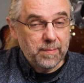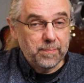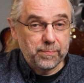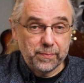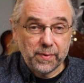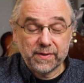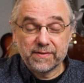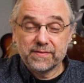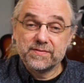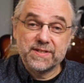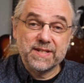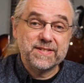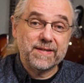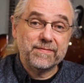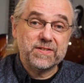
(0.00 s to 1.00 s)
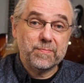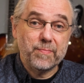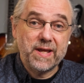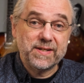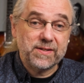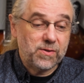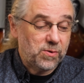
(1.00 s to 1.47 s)
but G7 is a
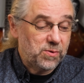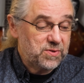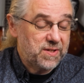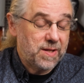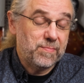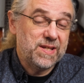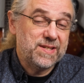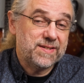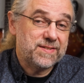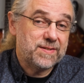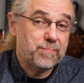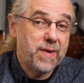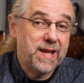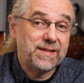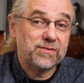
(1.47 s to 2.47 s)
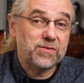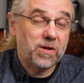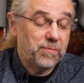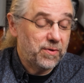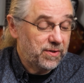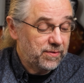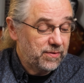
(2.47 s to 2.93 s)
major chord, so that means there's a major
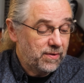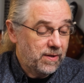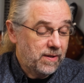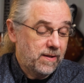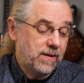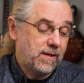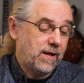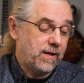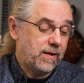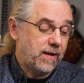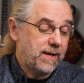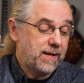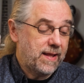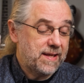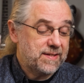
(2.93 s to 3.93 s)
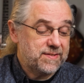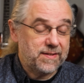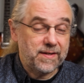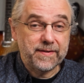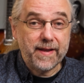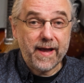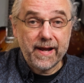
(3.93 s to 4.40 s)
dominant, and it has
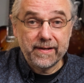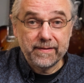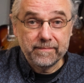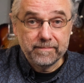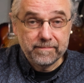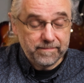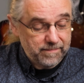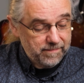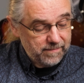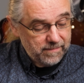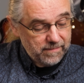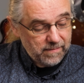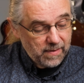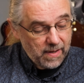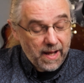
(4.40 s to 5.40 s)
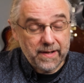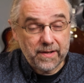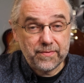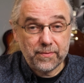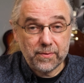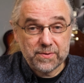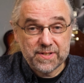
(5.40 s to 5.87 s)
a 9 and a
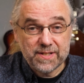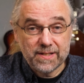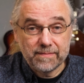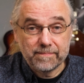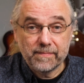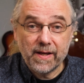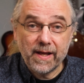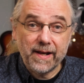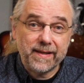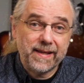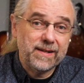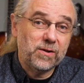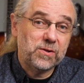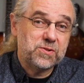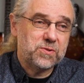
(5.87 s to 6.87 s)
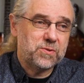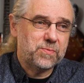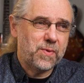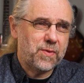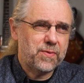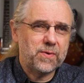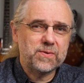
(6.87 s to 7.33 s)
13. And again, also
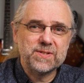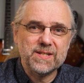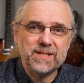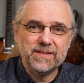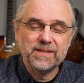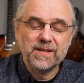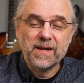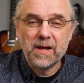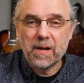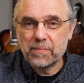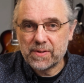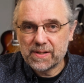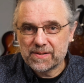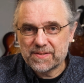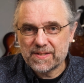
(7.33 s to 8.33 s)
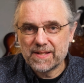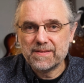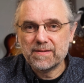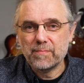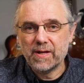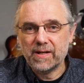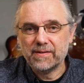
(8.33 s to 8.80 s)
the 13 appears in
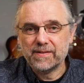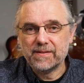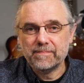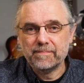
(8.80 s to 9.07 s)
the melody.